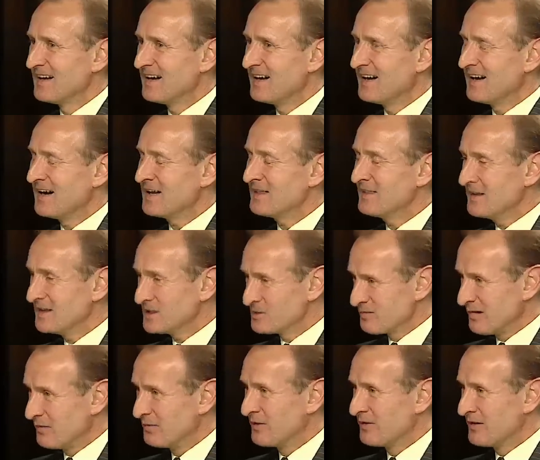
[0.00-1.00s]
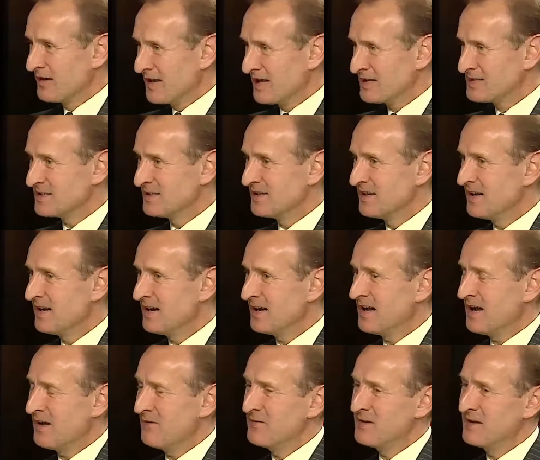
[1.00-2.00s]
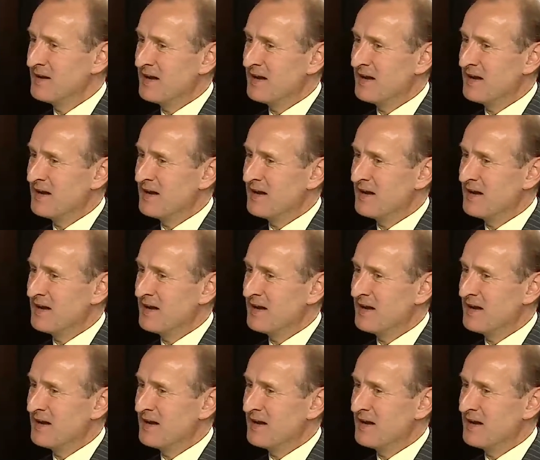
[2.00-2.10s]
I think it's probably the latter. I mean,